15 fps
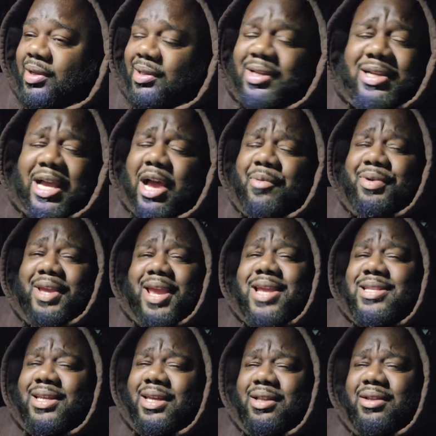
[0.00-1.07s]
Look at how it
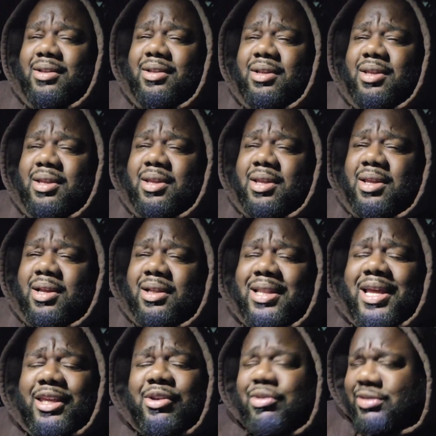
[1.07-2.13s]
ended.
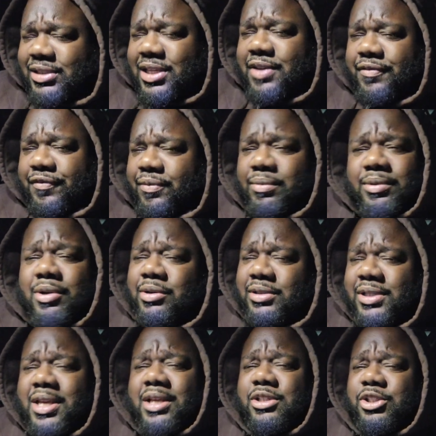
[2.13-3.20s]
Like, you seen
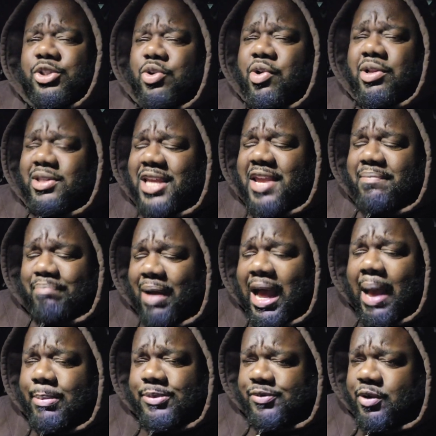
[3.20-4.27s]
Shawn take
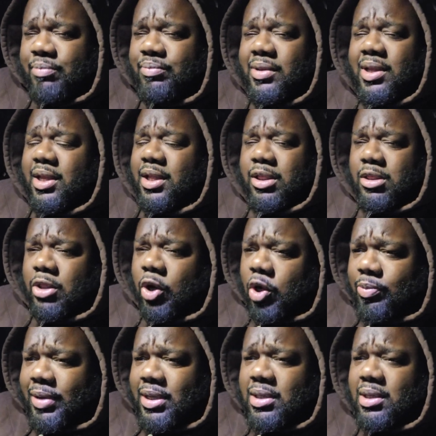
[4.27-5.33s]
bombs from
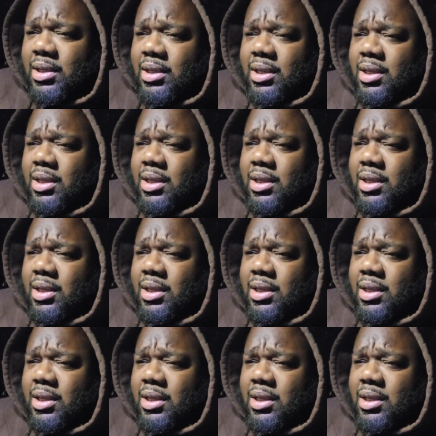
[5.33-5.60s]
Thurman.